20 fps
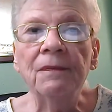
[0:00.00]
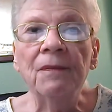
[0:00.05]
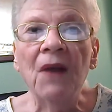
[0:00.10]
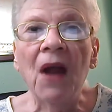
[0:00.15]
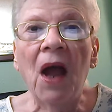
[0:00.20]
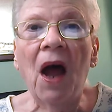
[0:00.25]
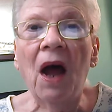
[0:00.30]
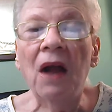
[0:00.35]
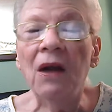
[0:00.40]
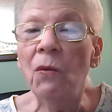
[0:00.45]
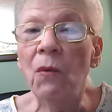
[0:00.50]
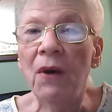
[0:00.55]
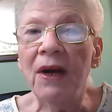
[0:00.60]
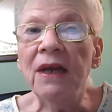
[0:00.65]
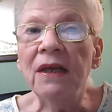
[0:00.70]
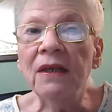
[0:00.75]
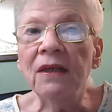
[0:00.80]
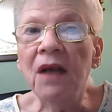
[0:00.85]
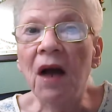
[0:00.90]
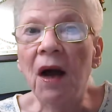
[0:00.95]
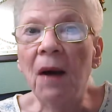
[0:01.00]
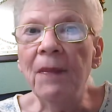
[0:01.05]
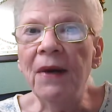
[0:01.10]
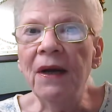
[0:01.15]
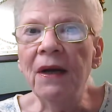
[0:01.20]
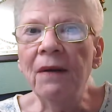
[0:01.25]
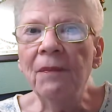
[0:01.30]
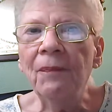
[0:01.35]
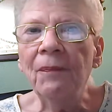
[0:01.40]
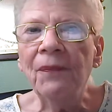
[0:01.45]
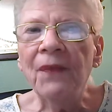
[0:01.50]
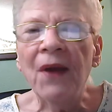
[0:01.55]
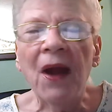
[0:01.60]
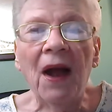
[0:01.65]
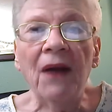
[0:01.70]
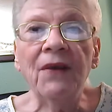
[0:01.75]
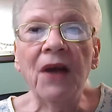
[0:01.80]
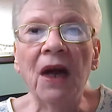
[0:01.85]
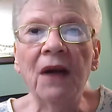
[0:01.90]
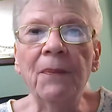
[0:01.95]
Halloween's coming.
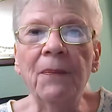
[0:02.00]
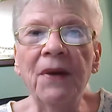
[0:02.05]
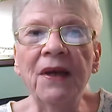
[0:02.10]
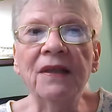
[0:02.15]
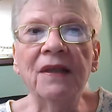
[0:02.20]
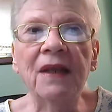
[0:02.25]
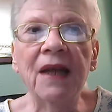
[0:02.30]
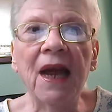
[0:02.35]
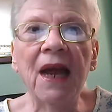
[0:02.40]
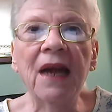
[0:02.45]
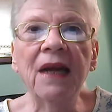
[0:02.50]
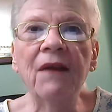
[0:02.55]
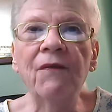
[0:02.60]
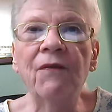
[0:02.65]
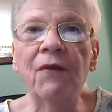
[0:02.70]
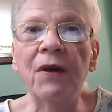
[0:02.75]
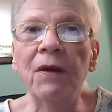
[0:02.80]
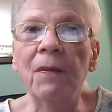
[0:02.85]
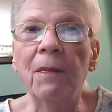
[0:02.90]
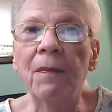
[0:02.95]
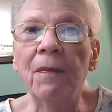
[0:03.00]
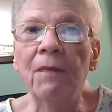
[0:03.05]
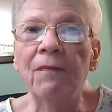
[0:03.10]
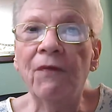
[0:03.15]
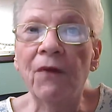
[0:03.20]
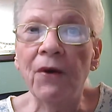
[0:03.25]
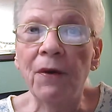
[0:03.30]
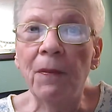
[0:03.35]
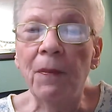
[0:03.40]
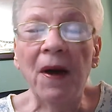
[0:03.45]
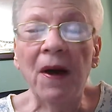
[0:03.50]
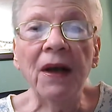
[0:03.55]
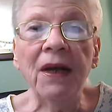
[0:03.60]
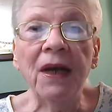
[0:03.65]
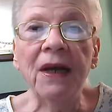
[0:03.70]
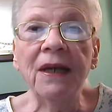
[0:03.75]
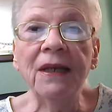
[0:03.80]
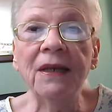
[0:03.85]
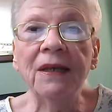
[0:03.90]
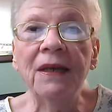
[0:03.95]
I've got a piece of candy for your
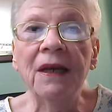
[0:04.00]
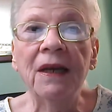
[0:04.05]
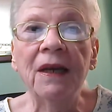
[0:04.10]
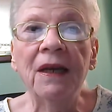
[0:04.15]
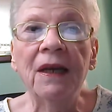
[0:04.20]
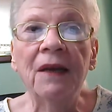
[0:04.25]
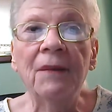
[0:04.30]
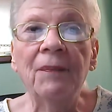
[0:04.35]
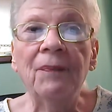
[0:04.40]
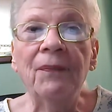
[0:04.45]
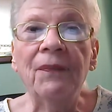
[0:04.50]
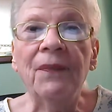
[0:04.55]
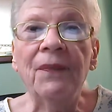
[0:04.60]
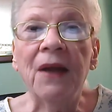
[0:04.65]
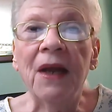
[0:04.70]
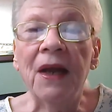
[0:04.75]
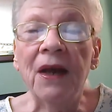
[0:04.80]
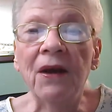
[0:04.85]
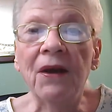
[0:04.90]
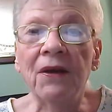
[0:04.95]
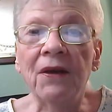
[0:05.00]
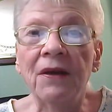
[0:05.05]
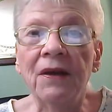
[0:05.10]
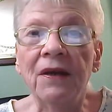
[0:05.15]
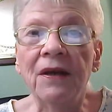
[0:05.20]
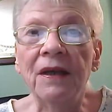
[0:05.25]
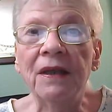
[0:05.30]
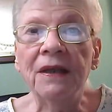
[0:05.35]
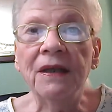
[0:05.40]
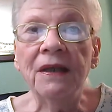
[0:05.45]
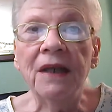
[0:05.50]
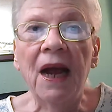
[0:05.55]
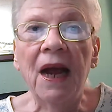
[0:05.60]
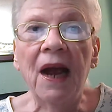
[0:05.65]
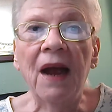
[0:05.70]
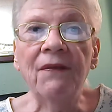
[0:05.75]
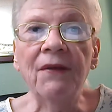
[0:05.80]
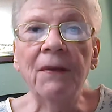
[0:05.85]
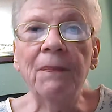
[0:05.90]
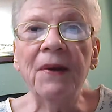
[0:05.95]
bucket. Here,
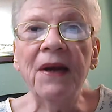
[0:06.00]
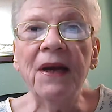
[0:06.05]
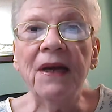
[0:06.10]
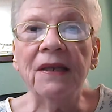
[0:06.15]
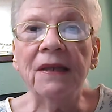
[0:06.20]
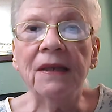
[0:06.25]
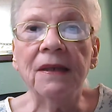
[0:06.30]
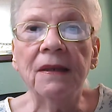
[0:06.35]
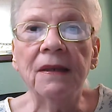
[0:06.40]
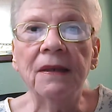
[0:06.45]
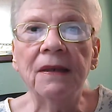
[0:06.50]
have a piece.